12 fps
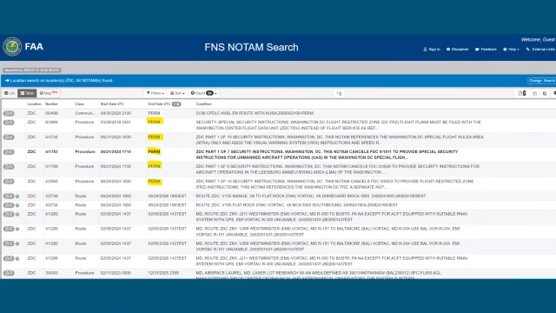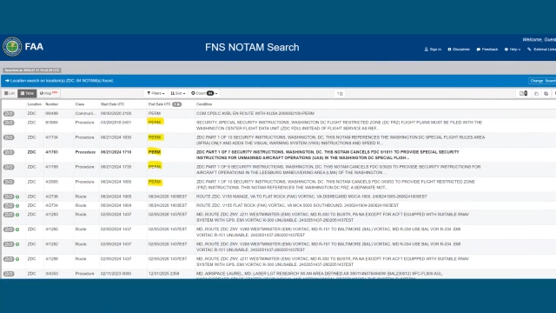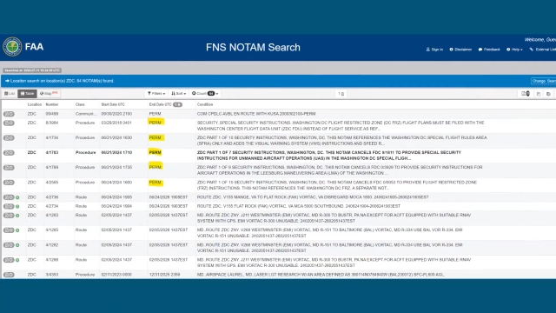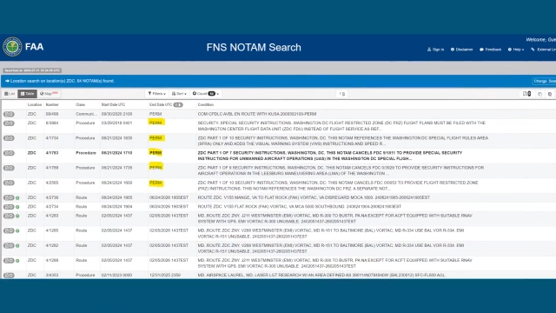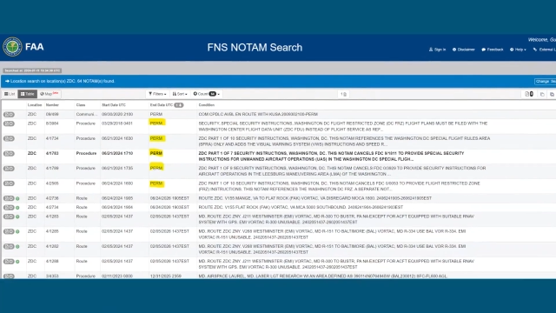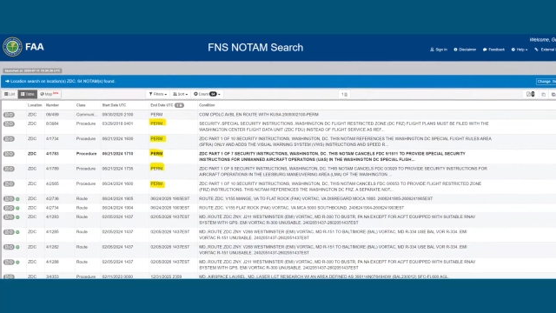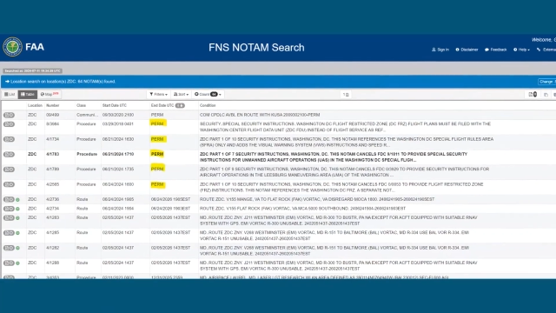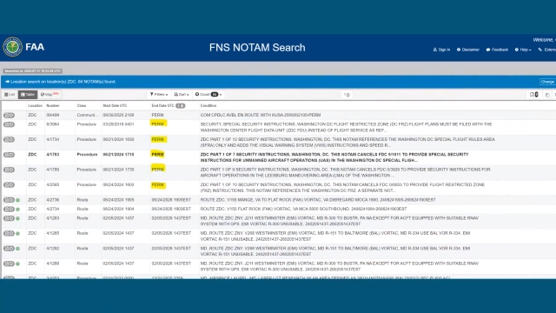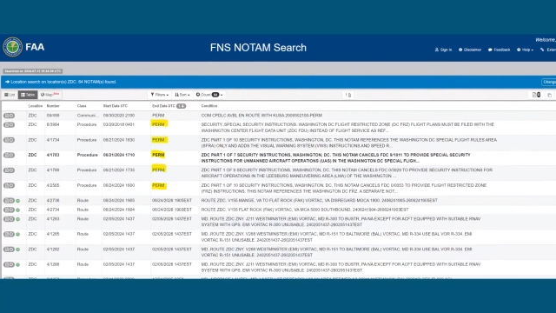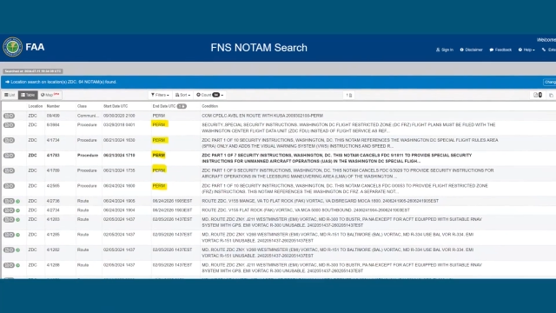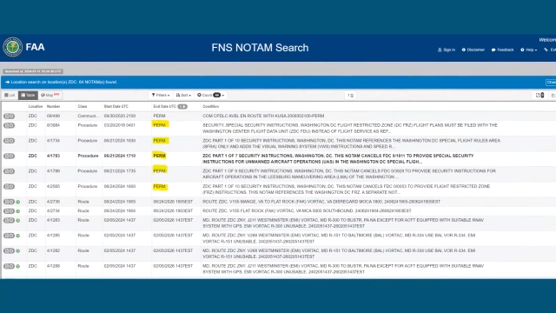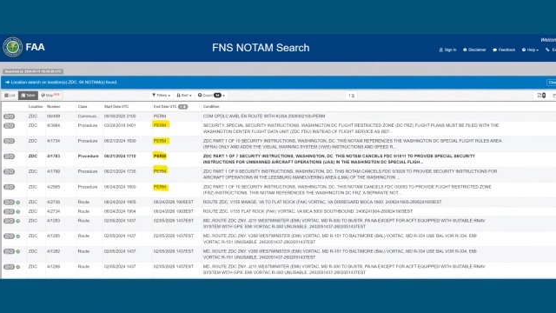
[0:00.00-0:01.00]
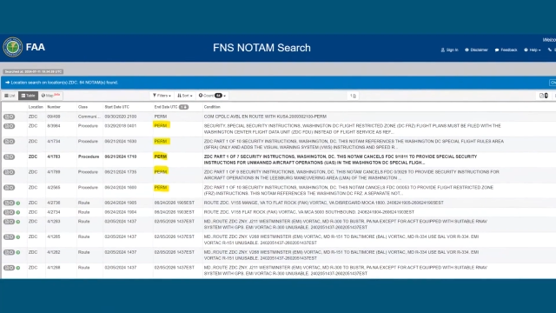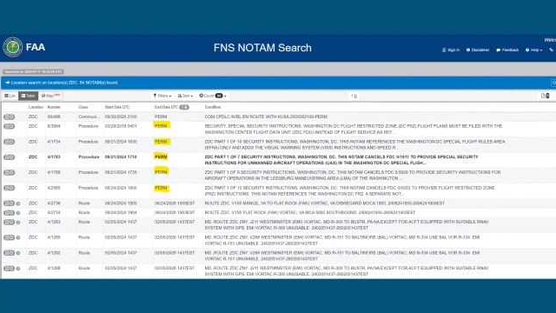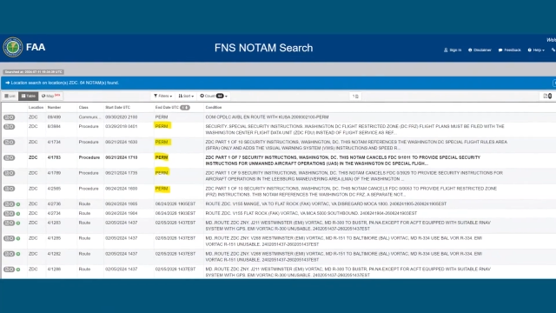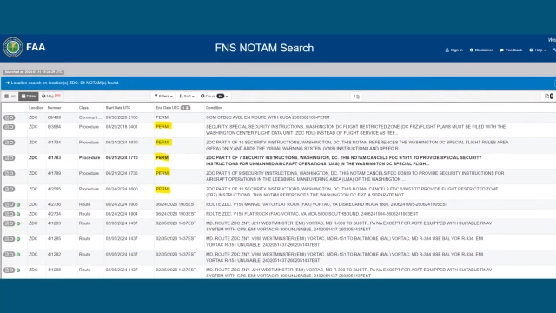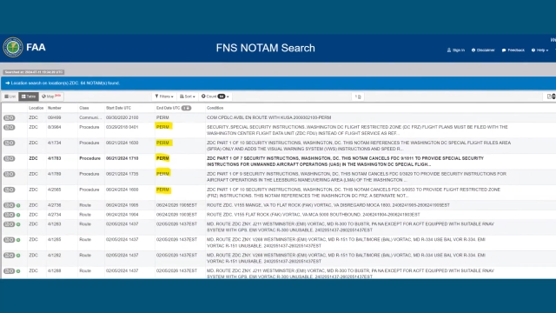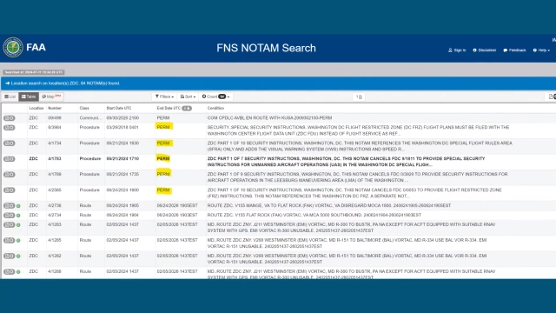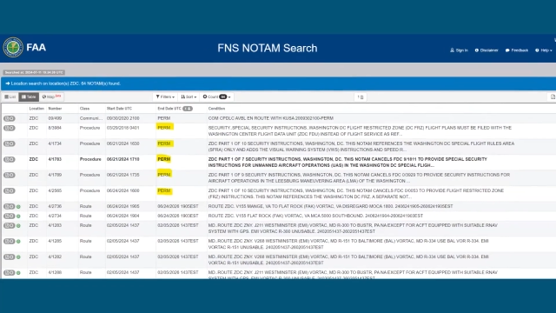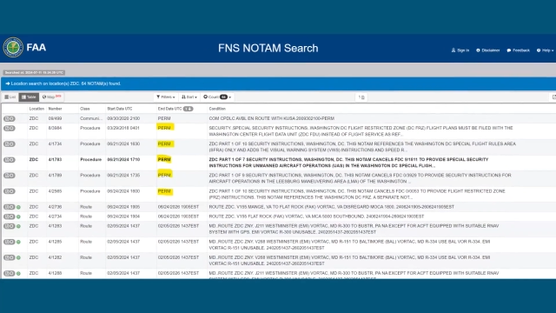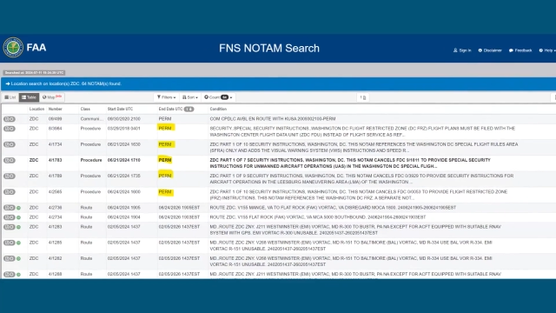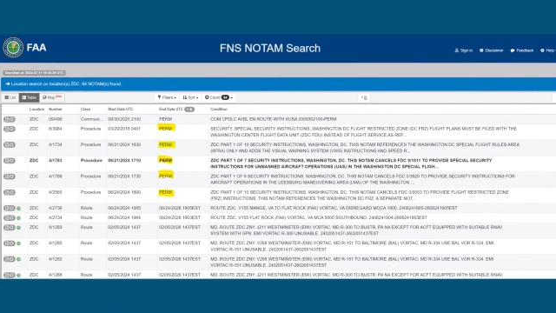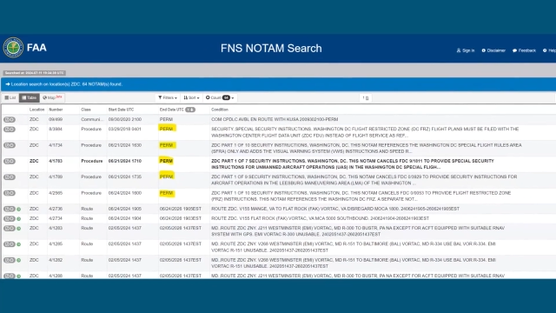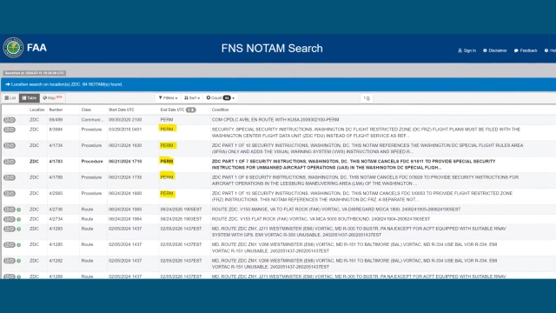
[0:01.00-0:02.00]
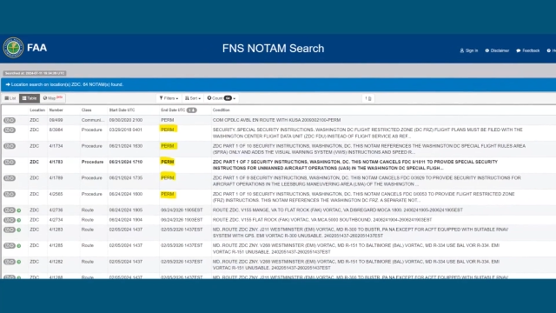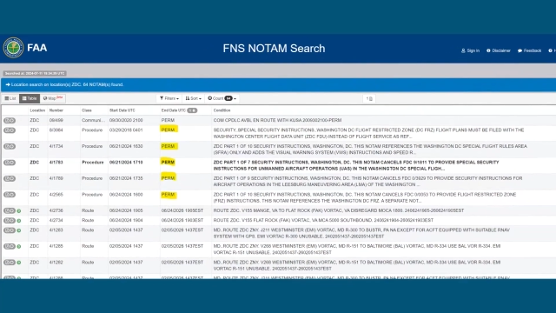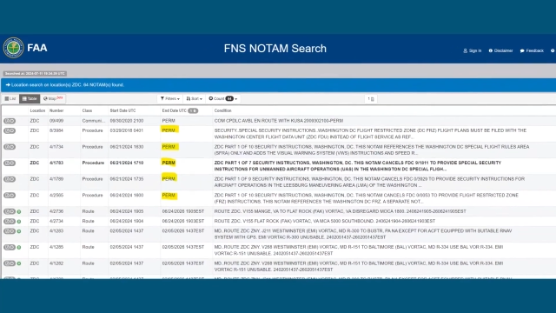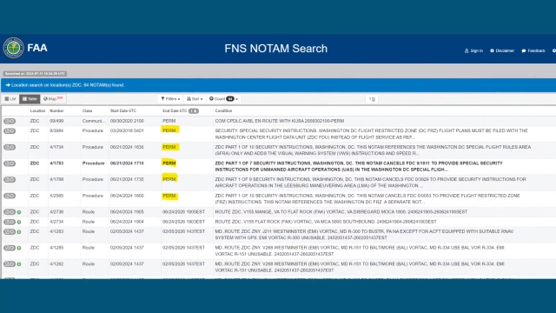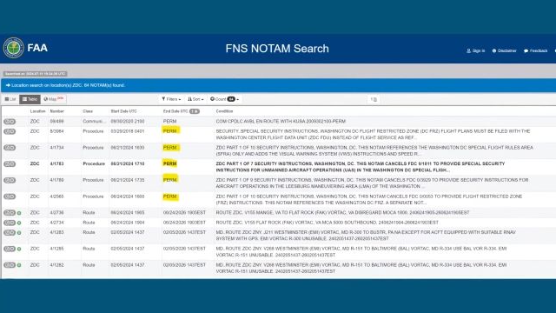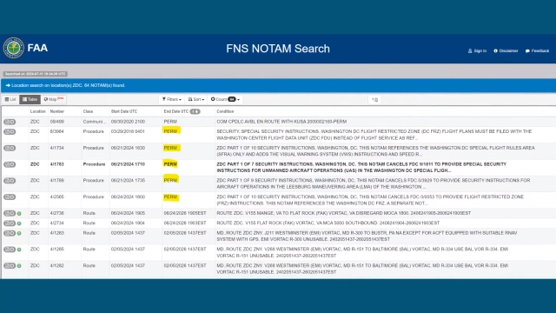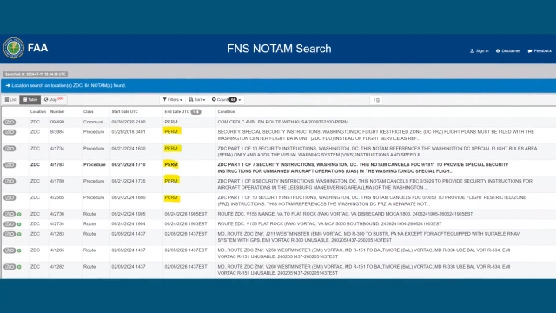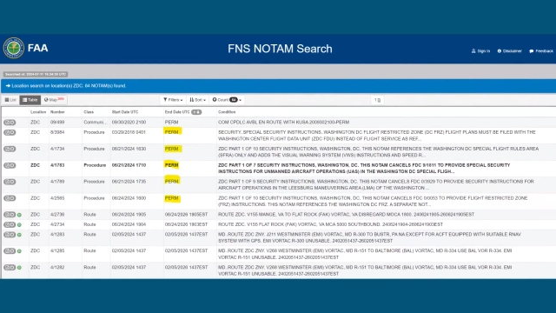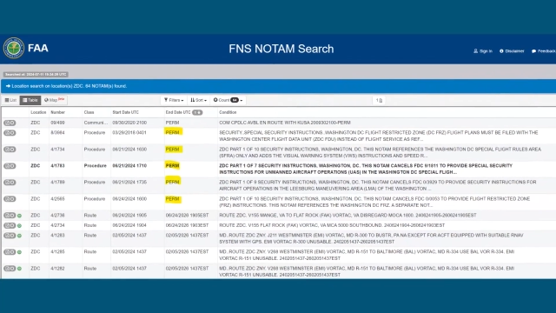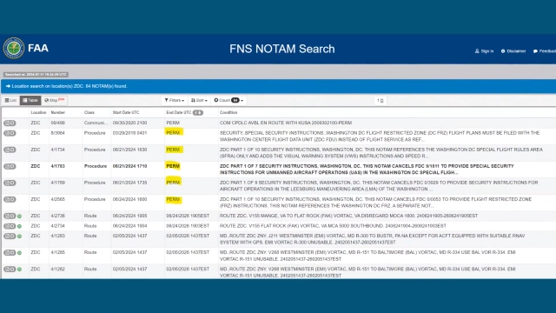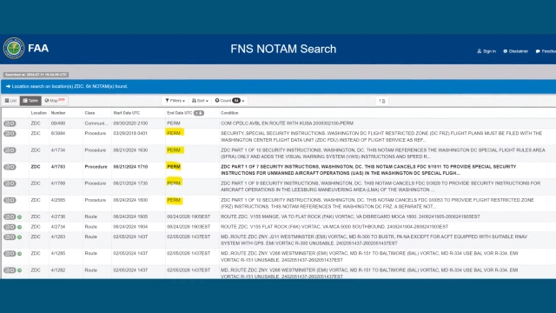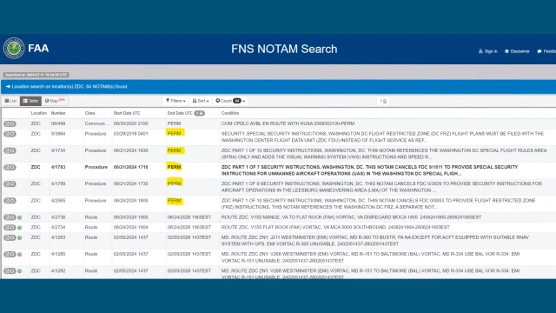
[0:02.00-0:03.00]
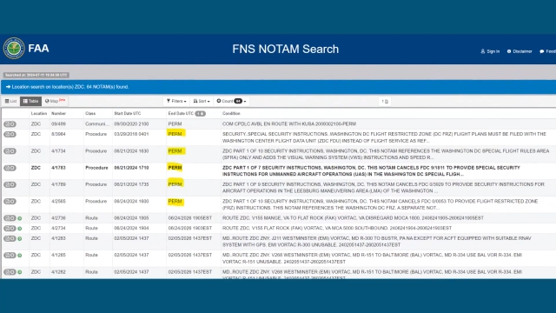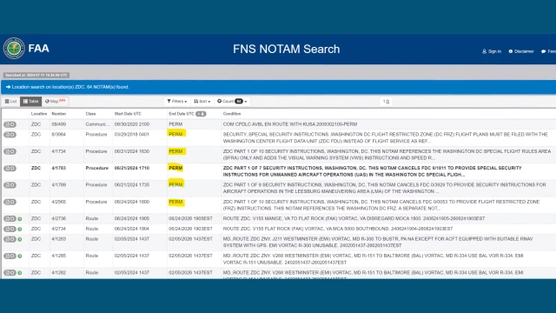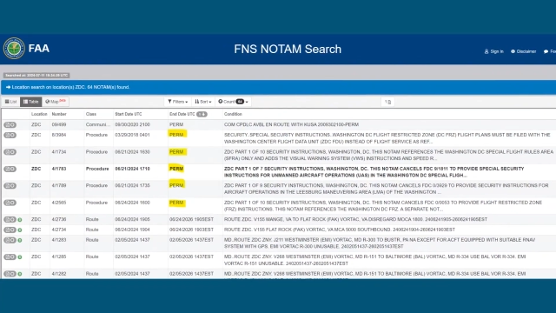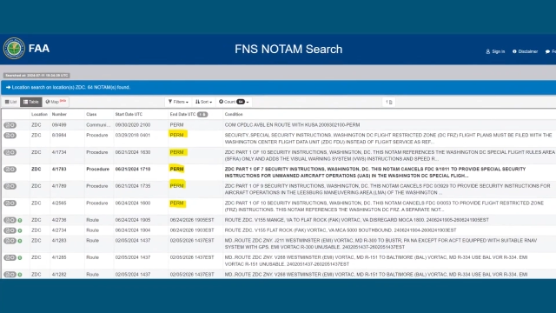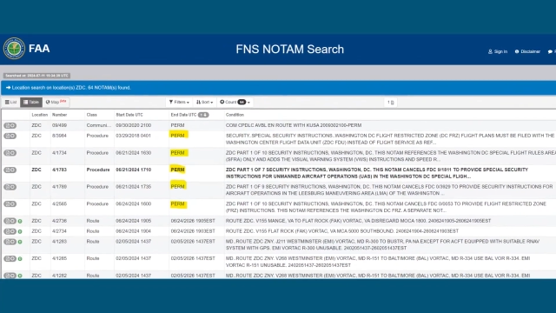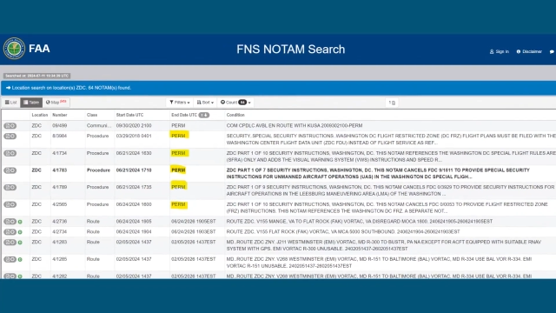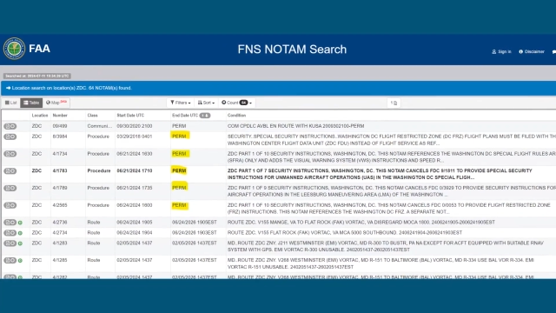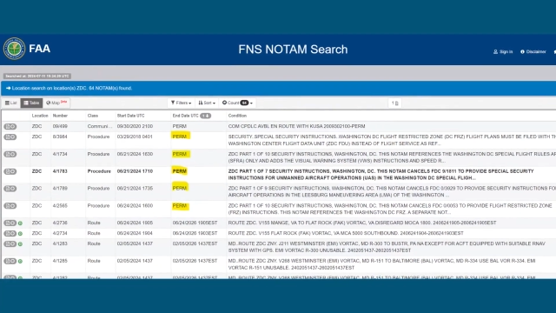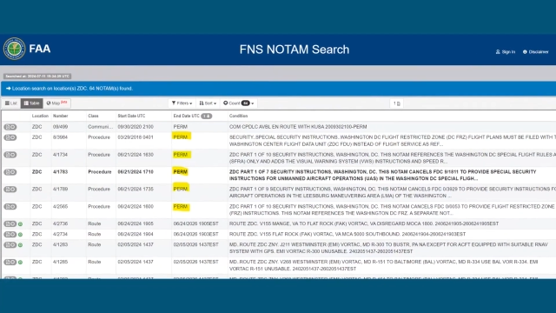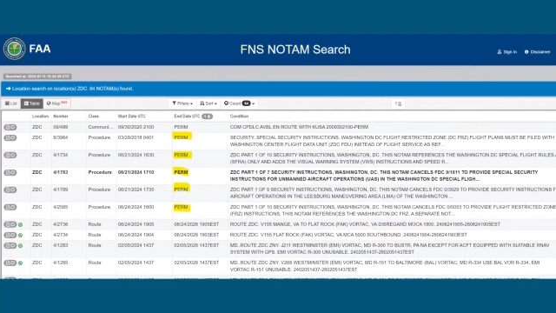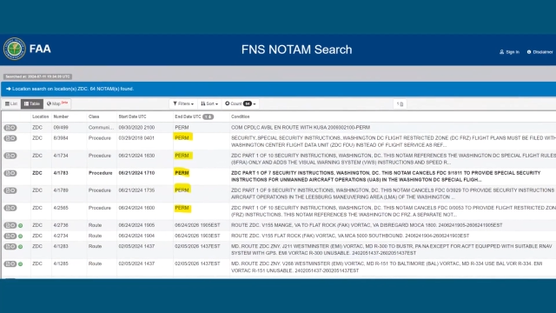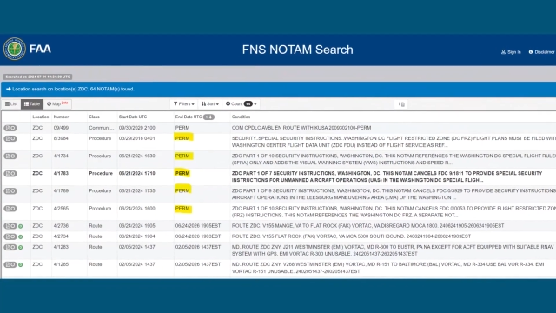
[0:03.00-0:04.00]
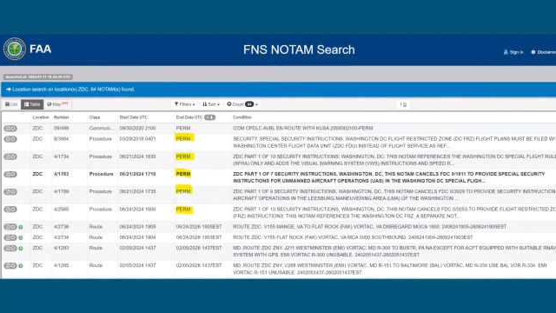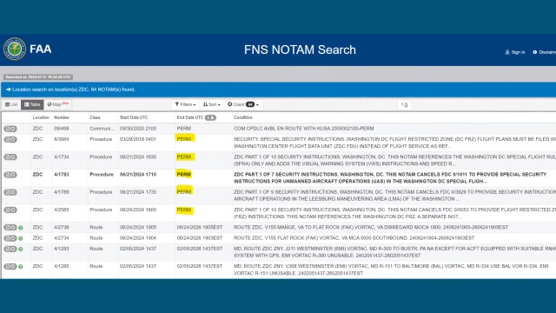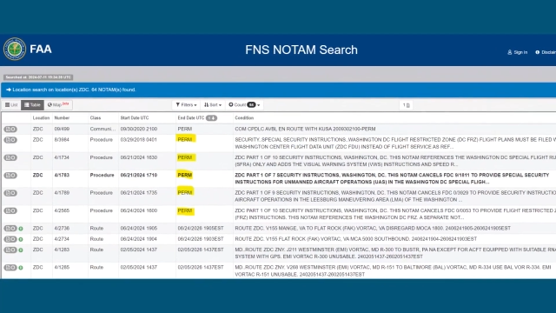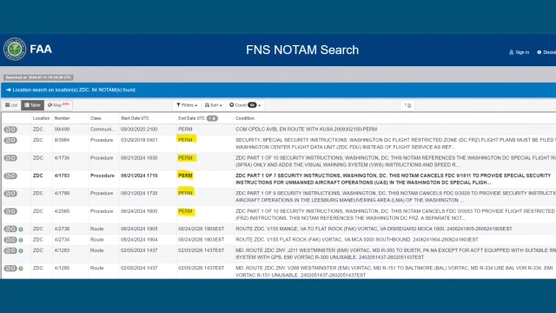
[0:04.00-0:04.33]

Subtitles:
Nobody's mouth can be seen.